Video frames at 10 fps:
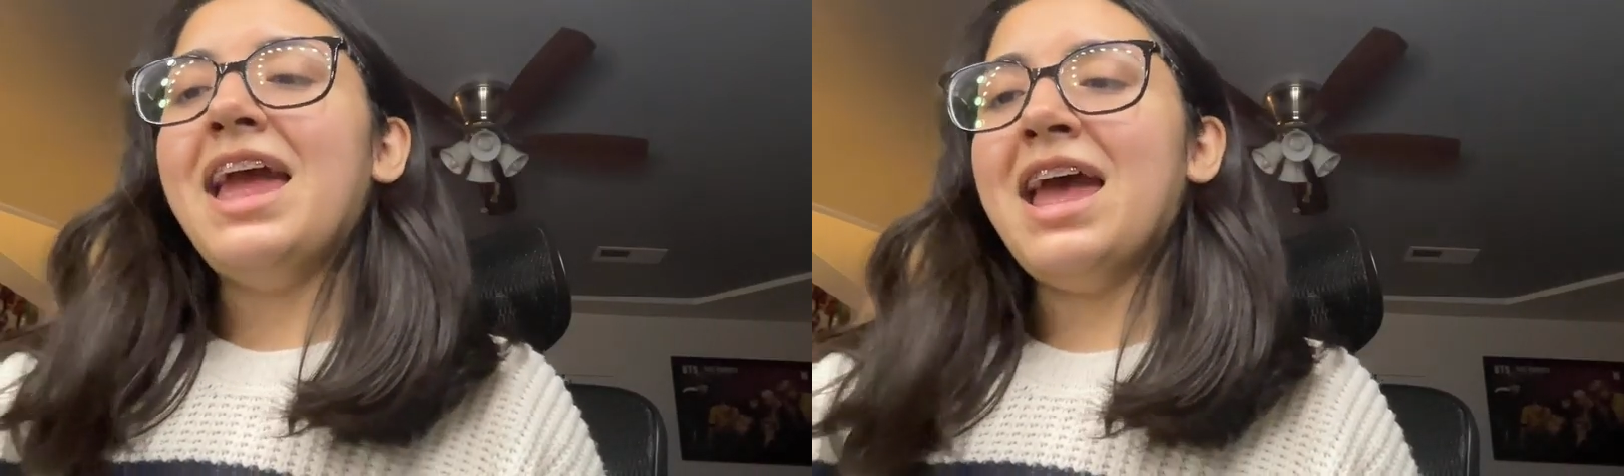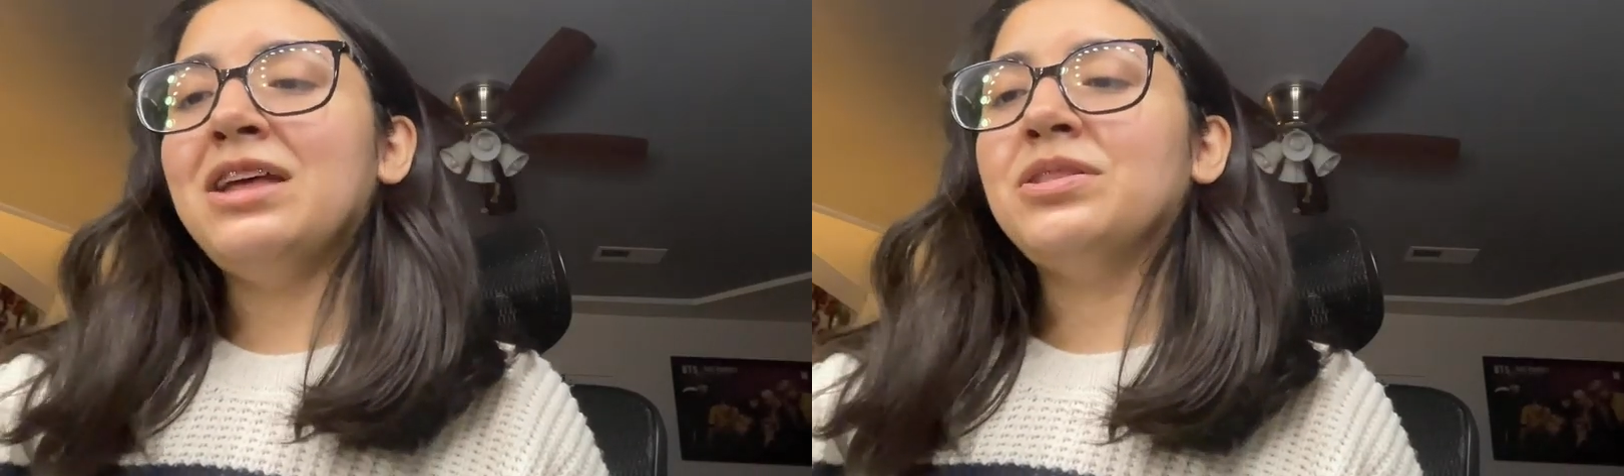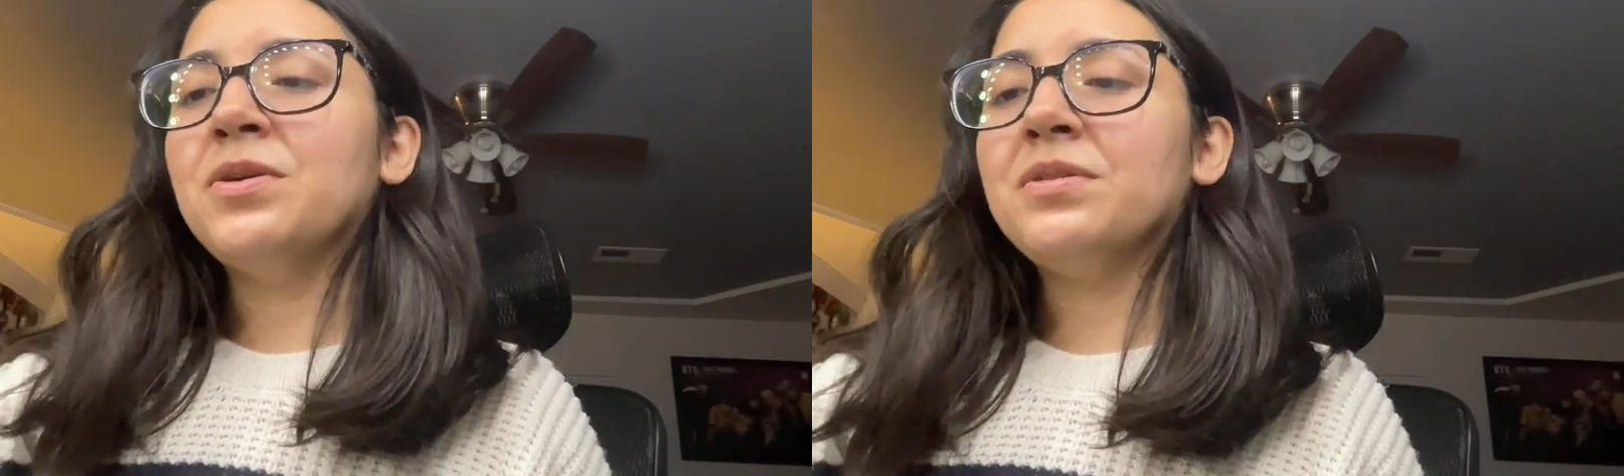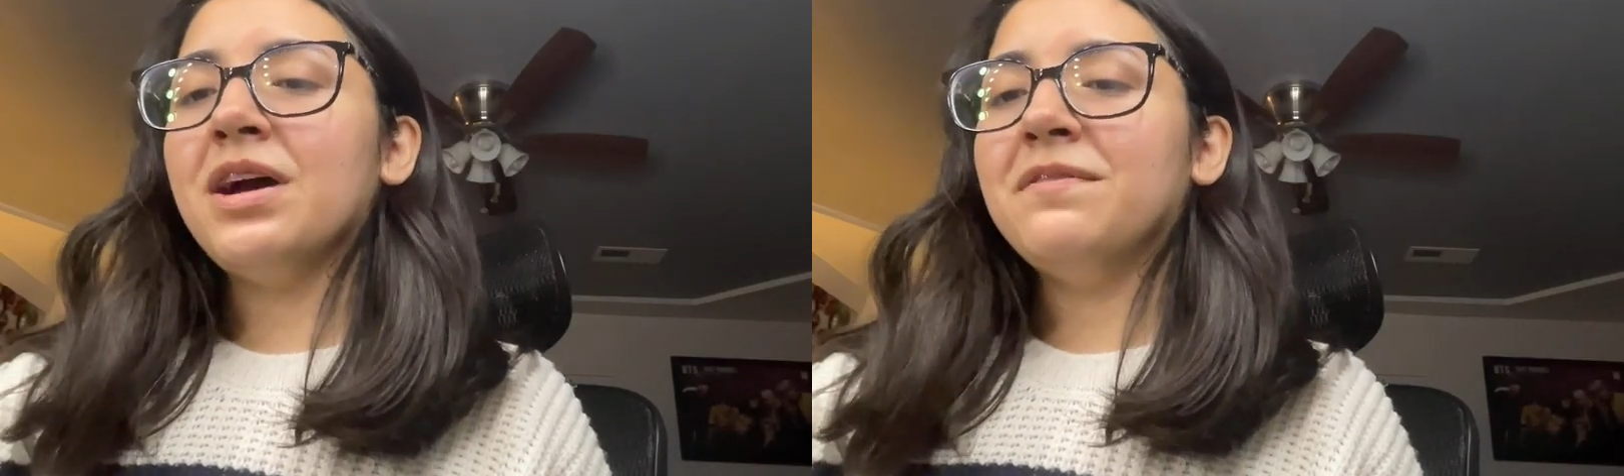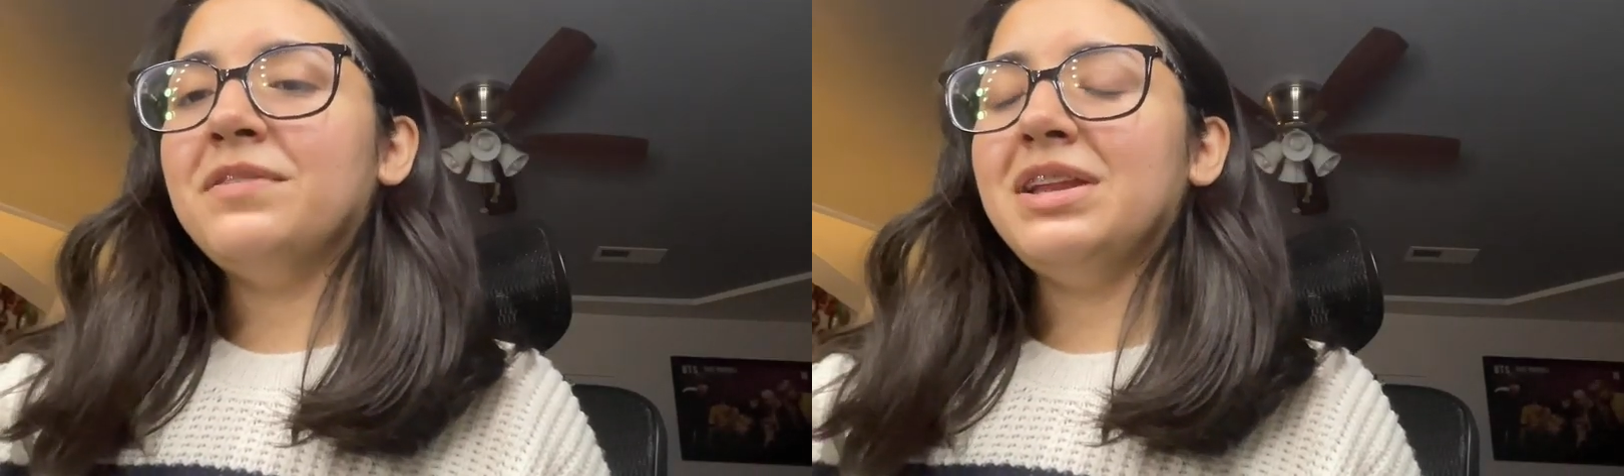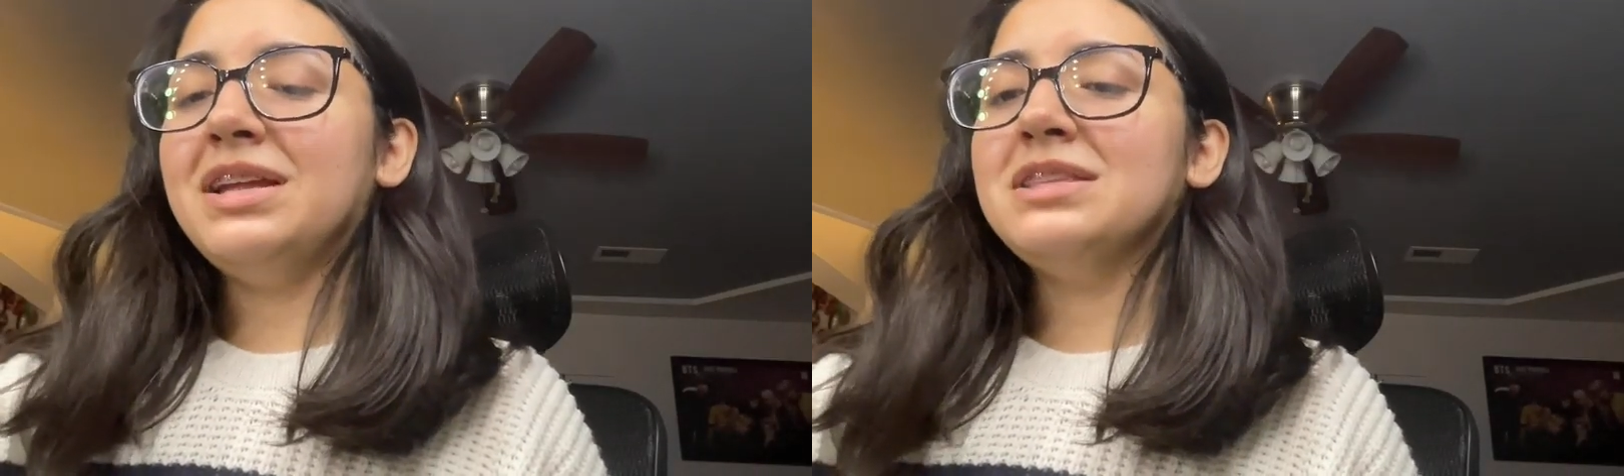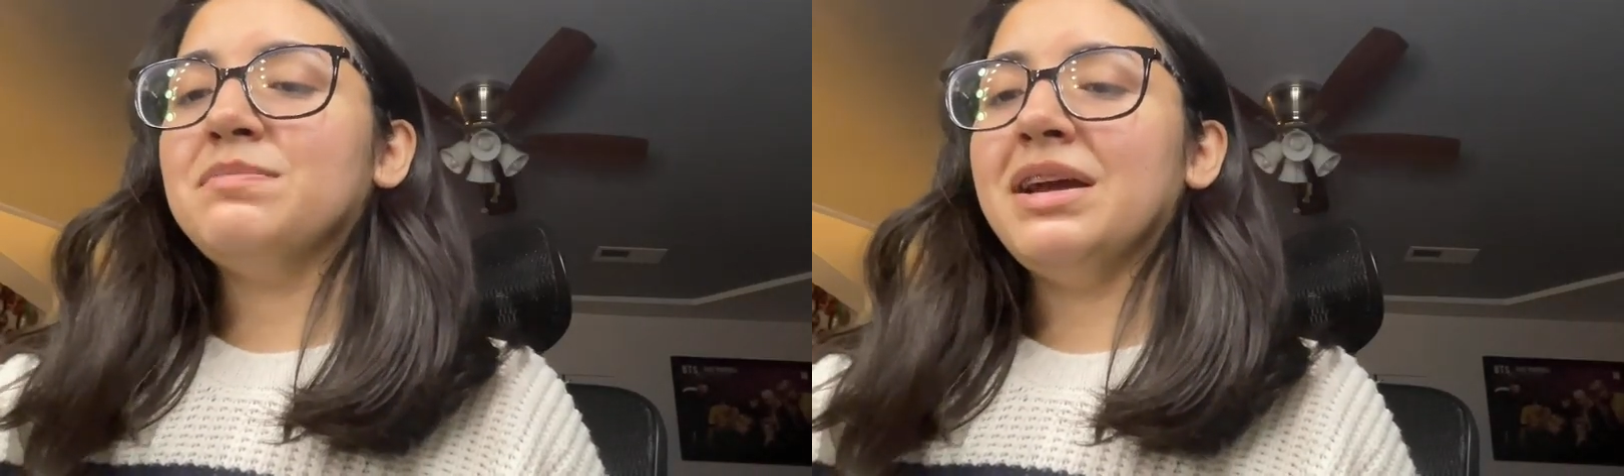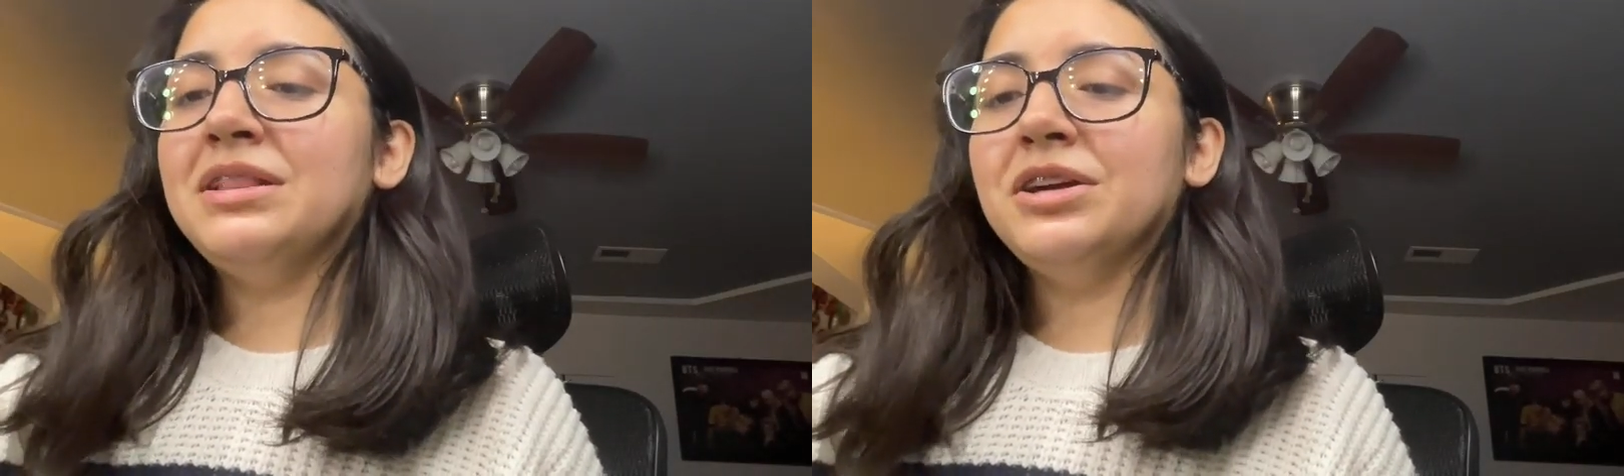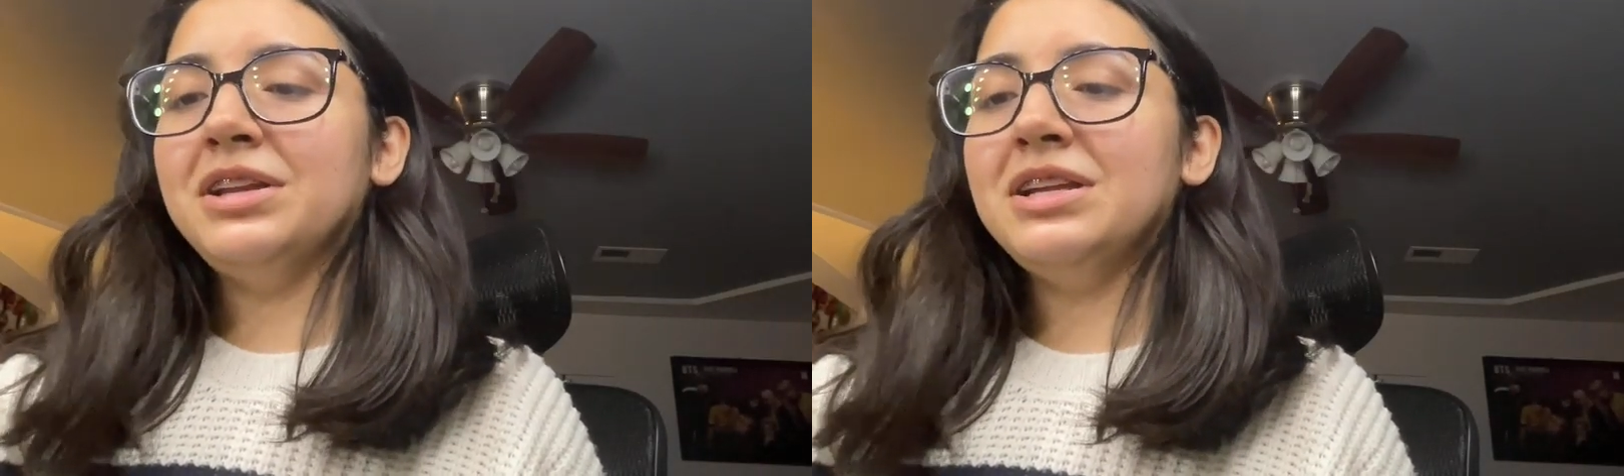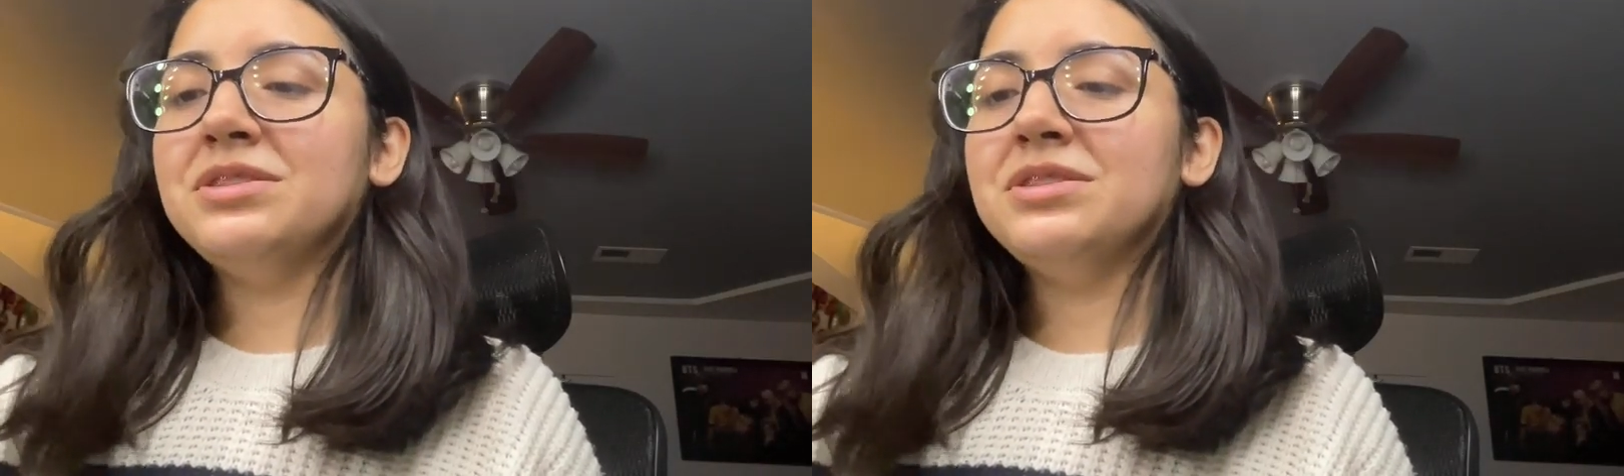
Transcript: and low confidence by learning